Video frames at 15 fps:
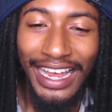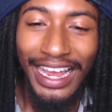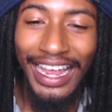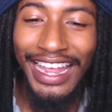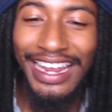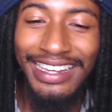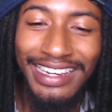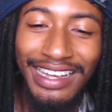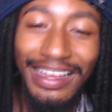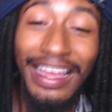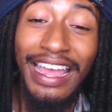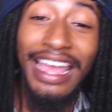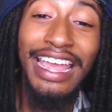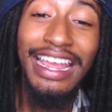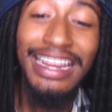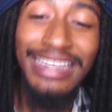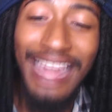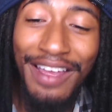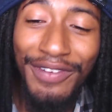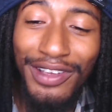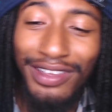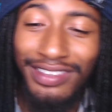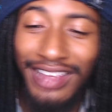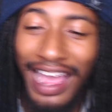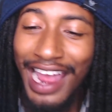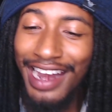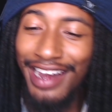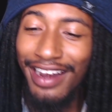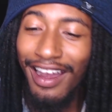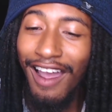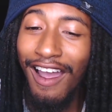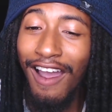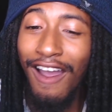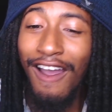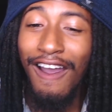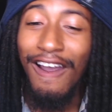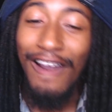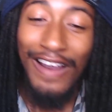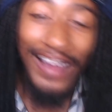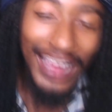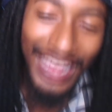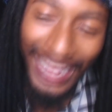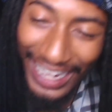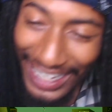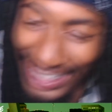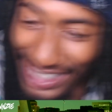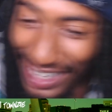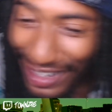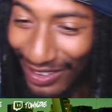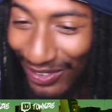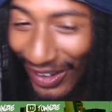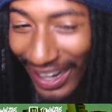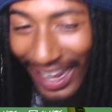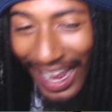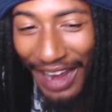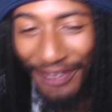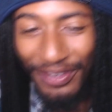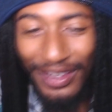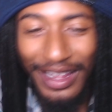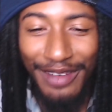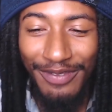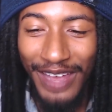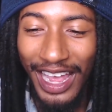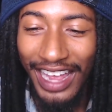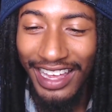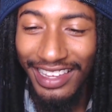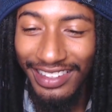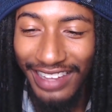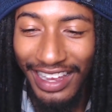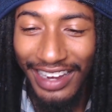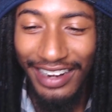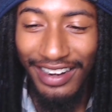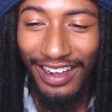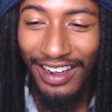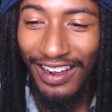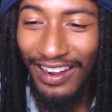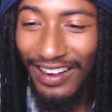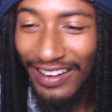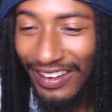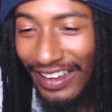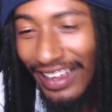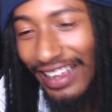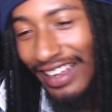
He did. Endeavor said nah. He chased right after that man. He said nah.